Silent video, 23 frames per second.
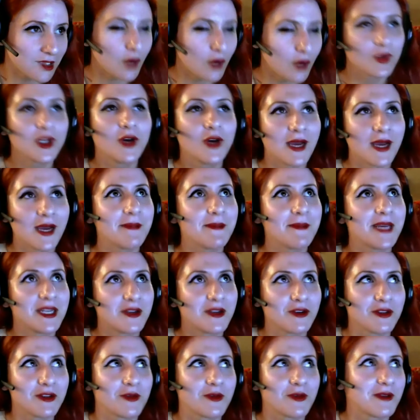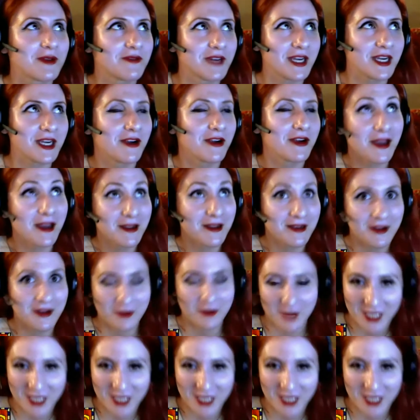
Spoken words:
no, I meant Earth, Wind, Fire. Never mind.